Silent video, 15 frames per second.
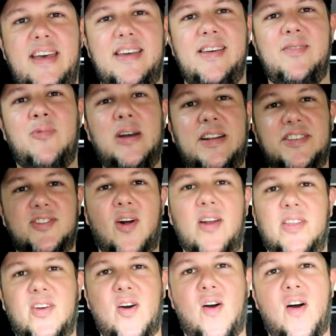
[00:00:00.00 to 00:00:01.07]
he went to
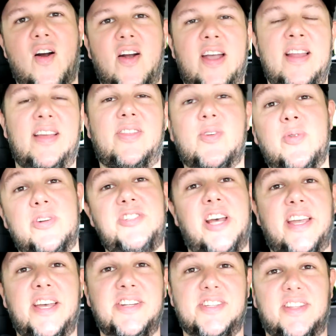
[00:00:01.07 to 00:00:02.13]
start the car and it threw a
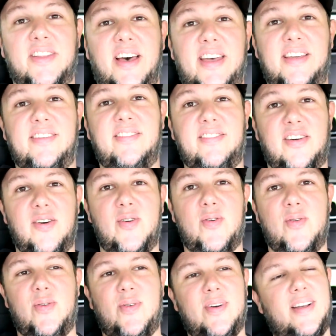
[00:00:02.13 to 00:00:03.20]
check engine light.
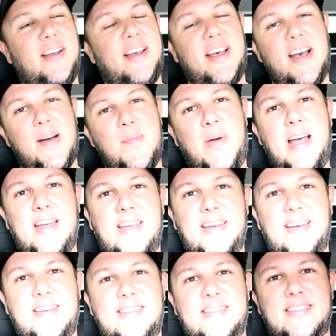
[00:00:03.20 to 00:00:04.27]
So my
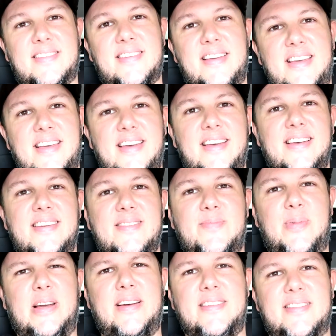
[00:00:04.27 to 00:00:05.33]
guess is
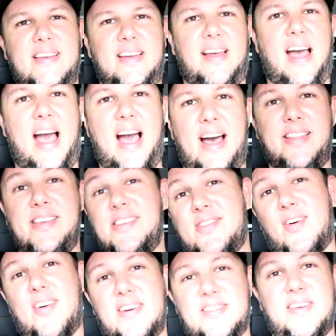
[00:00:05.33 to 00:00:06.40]
because these
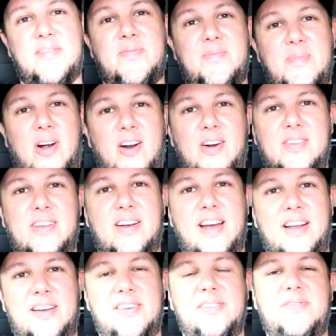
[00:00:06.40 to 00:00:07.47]
cars I've heard they're
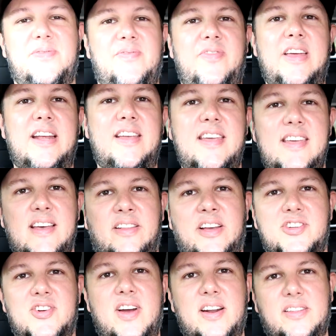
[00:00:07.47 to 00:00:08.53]
kind of finicky
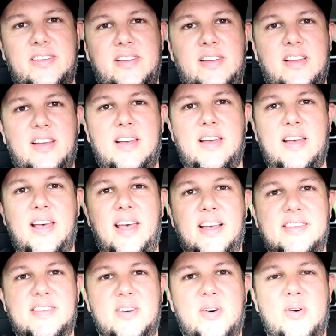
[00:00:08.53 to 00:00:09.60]
electronically.
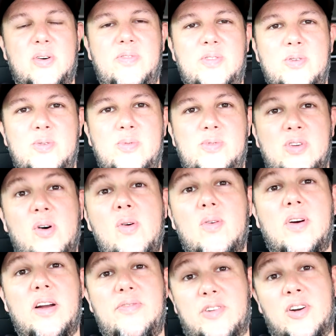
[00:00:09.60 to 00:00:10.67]
And so if you
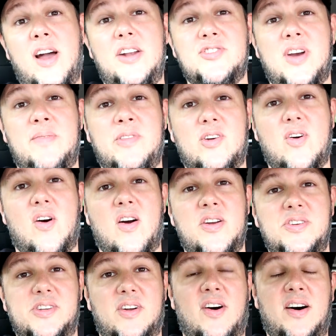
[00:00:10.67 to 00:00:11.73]
don't, if you're not driving the car,
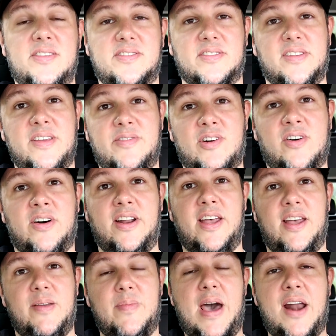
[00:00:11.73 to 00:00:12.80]
you should also leave it on
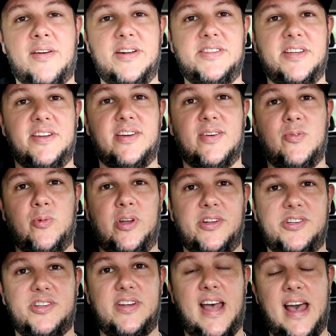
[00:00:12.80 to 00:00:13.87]
a battery tender,
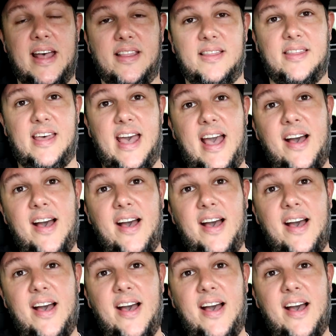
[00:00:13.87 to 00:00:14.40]
which at the